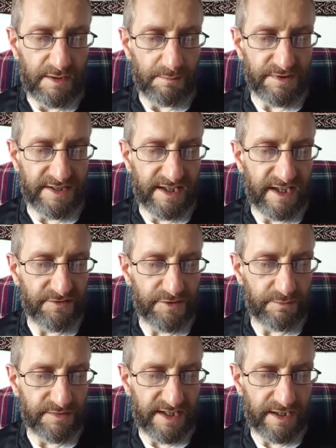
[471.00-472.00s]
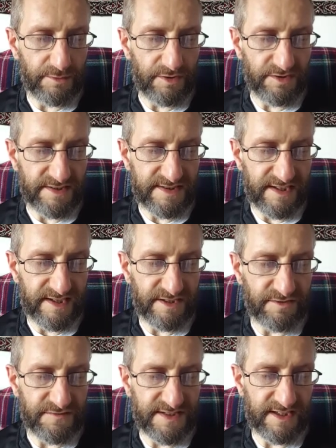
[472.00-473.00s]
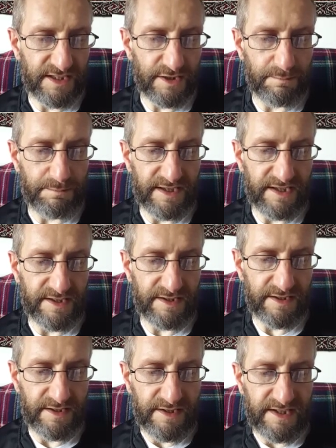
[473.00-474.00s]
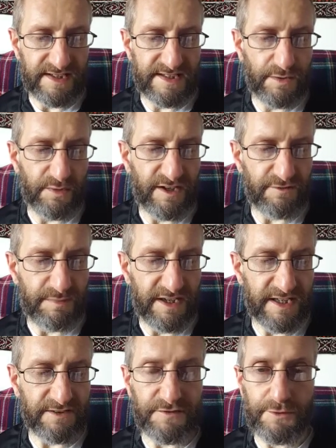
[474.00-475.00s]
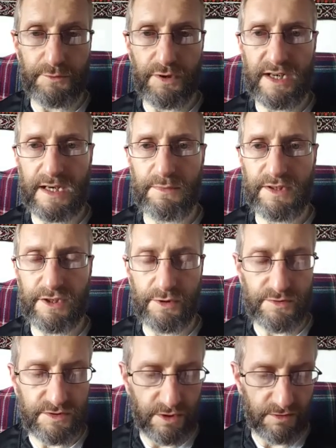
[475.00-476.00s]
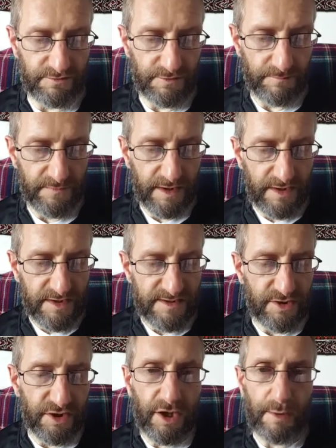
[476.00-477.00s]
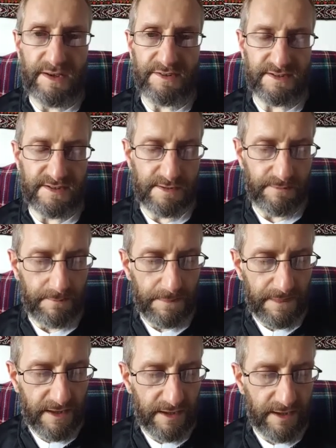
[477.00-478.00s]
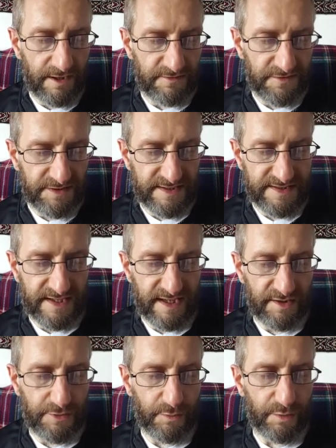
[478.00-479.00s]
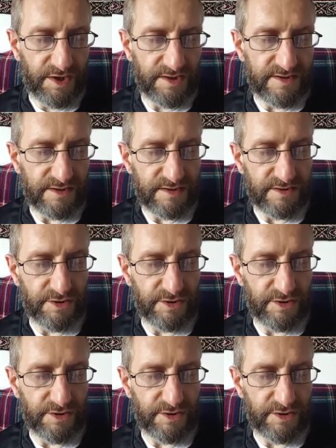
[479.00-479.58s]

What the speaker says: But I have come down on the side of saying goodbye. It's a way of paying for the wrong I'm accused of. So comments for this are, the word